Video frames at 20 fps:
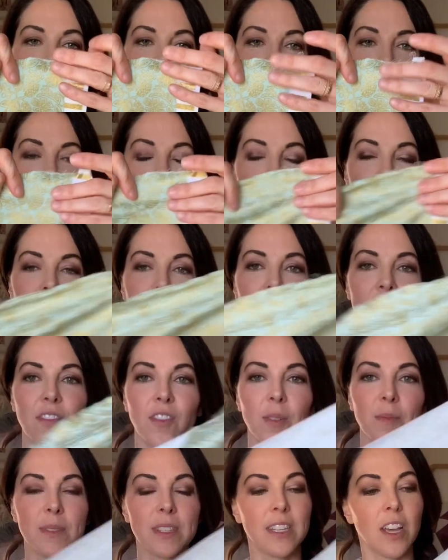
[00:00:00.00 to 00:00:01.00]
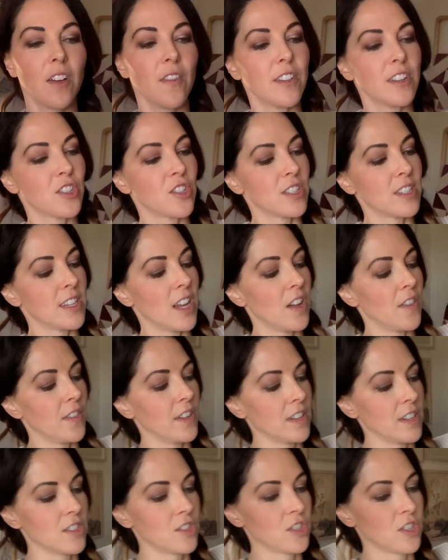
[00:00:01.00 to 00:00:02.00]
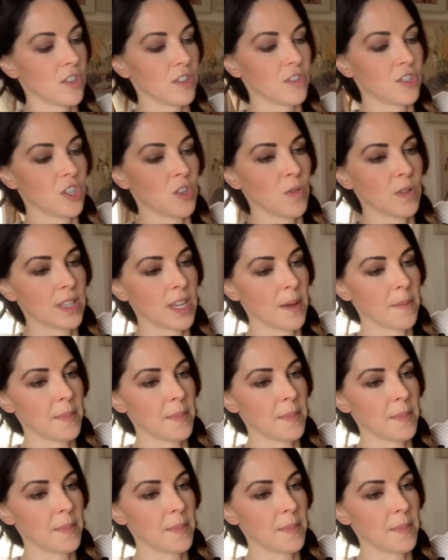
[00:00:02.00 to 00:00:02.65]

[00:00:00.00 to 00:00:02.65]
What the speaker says: the way from selvage to selvage. So do you know what that